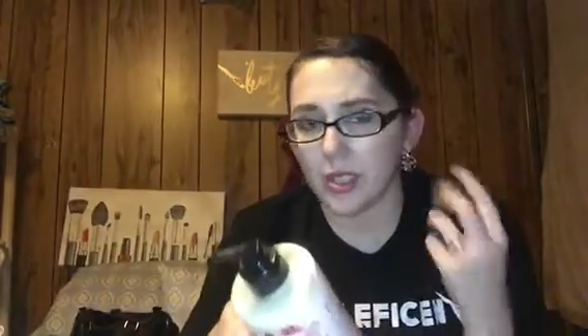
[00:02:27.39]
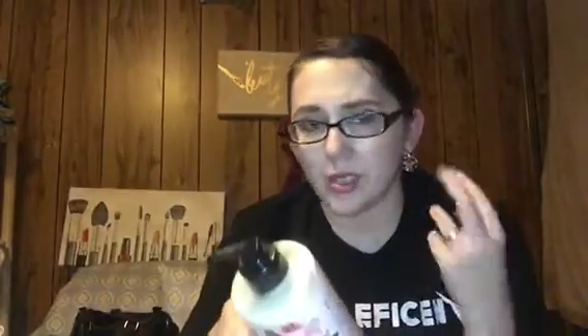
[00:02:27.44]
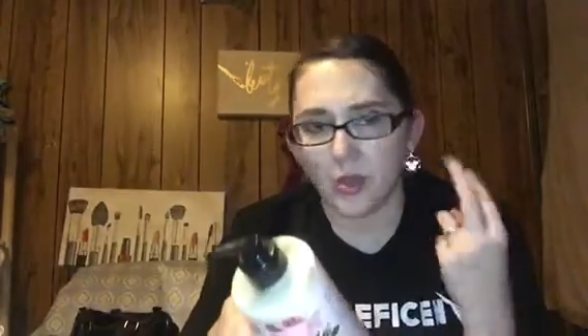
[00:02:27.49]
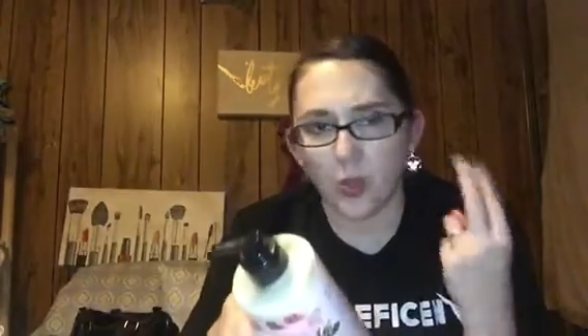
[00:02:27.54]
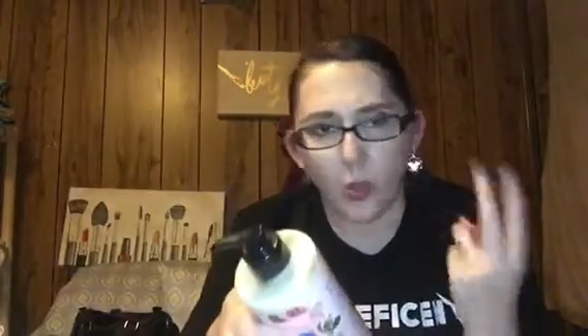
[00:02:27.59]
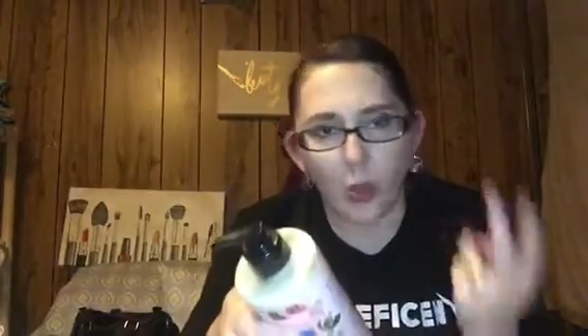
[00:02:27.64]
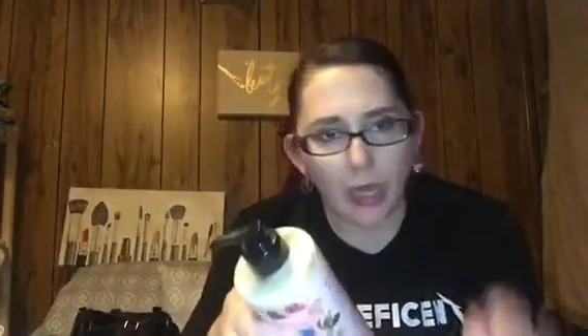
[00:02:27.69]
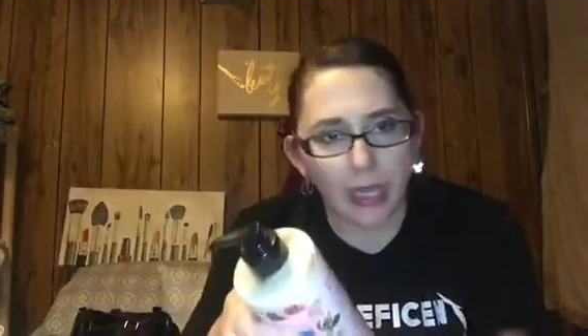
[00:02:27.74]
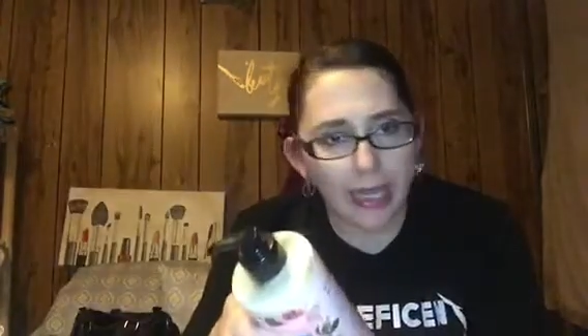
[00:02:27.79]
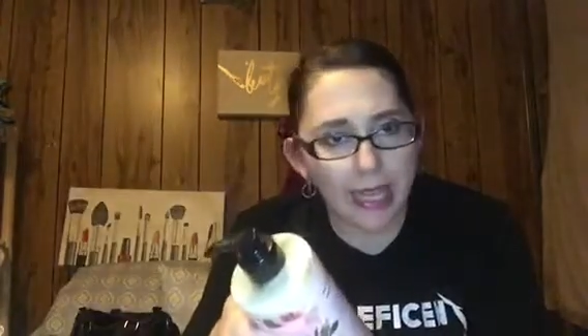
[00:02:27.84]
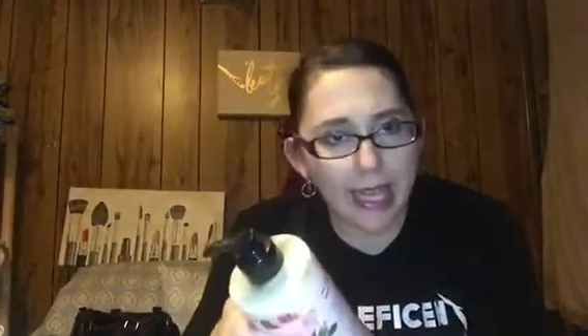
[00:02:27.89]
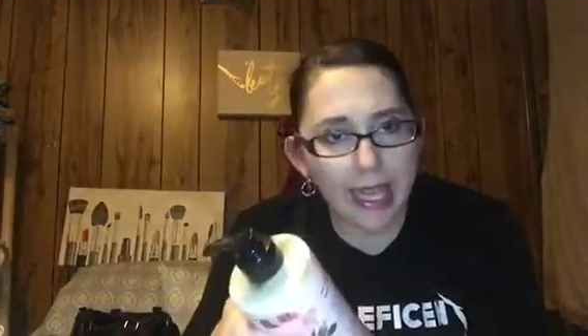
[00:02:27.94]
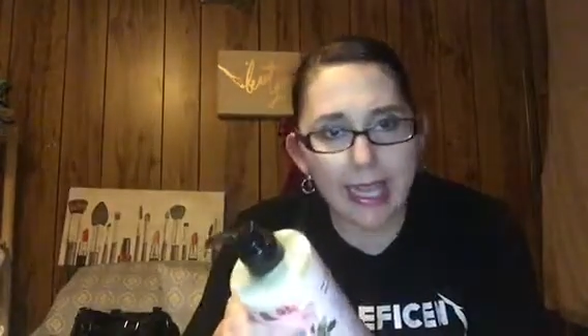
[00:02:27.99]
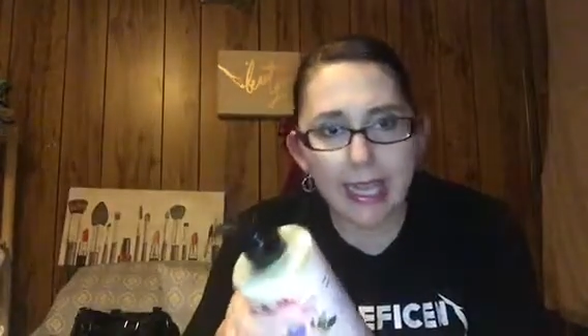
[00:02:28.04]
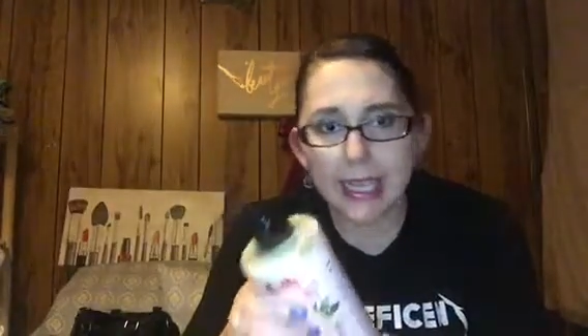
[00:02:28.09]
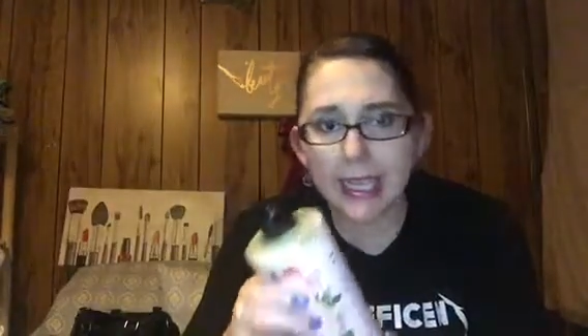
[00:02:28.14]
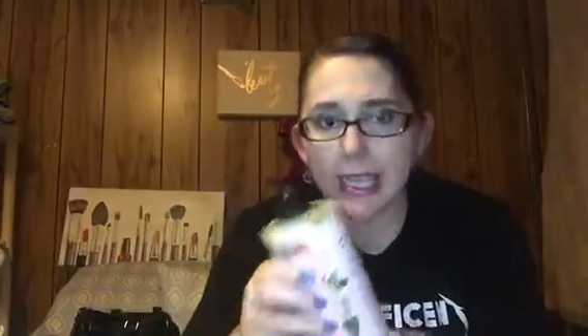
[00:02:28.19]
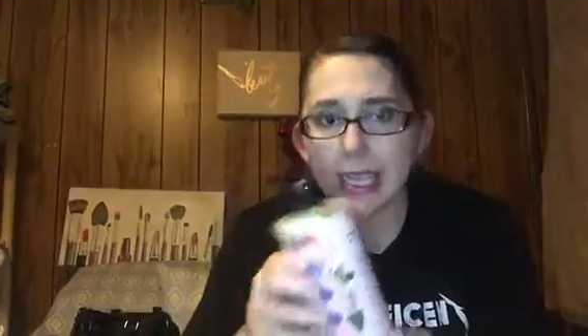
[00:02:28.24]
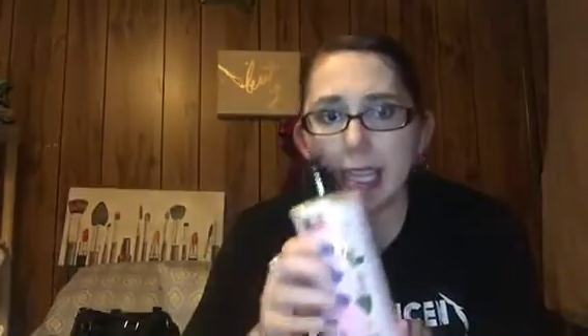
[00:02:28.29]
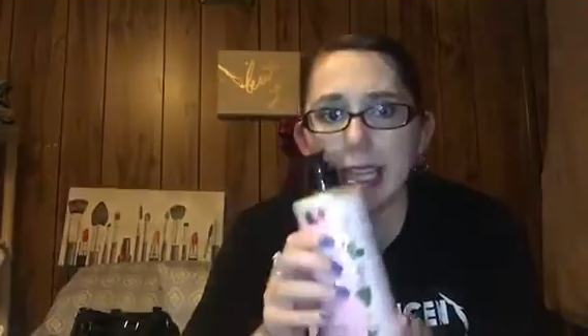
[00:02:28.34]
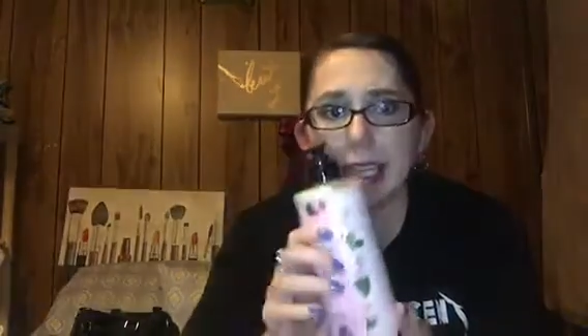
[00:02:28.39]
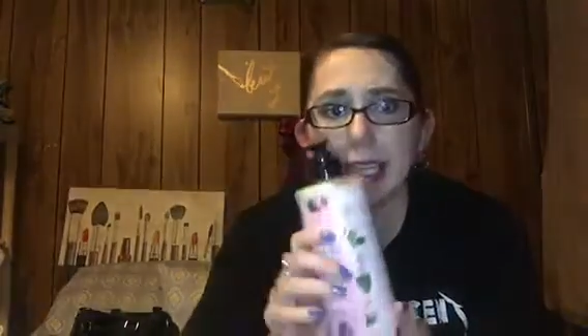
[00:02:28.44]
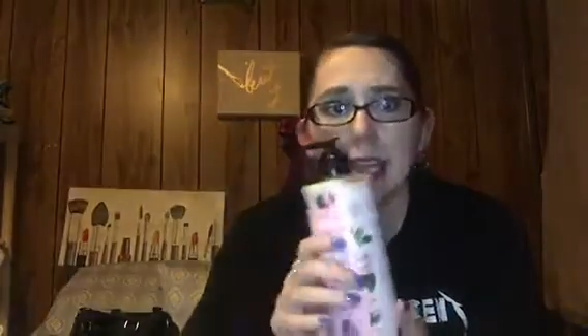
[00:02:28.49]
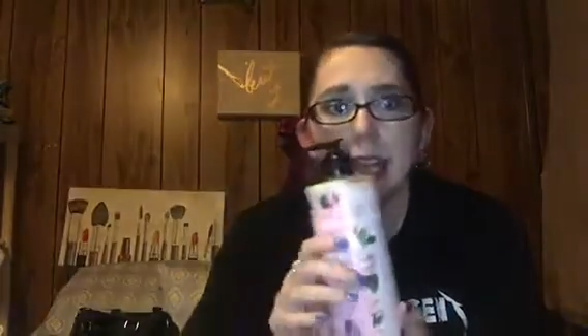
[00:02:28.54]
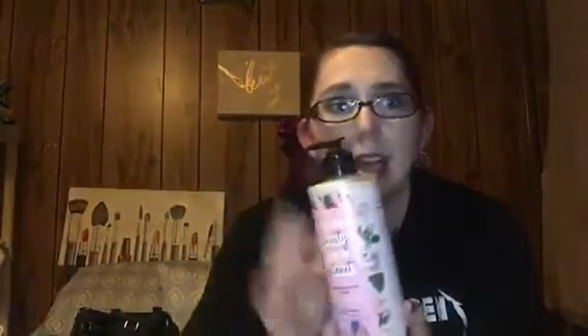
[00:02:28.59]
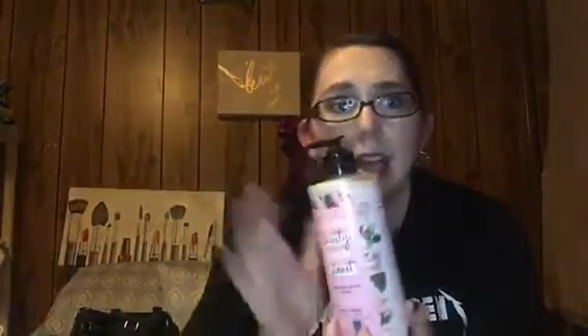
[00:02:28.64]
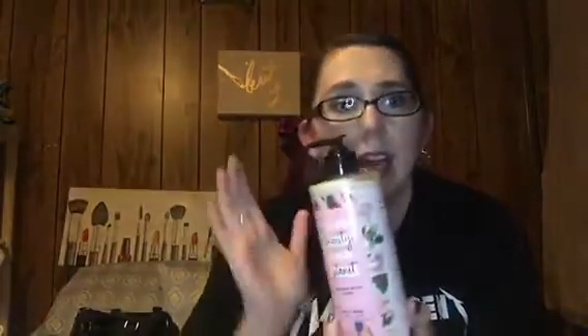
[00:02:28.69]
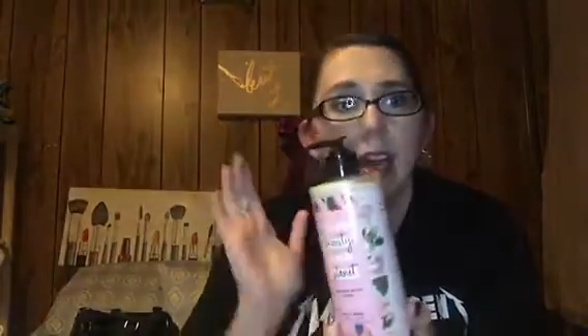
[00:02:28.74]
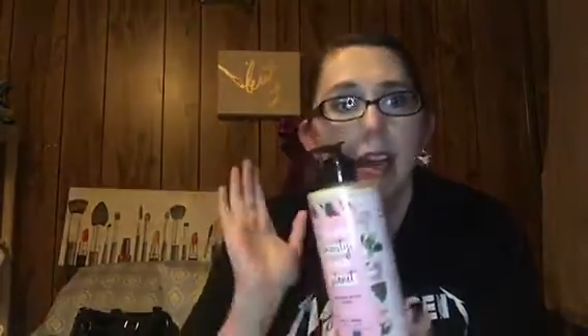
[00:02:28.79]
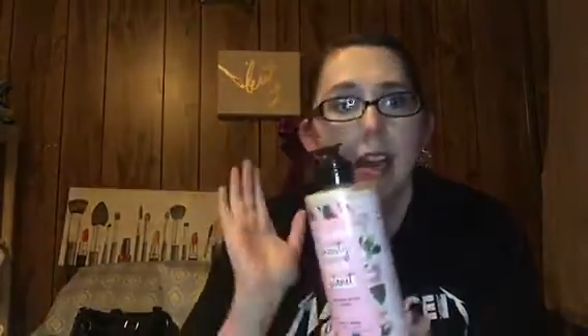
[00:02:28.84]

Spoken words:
It's organic.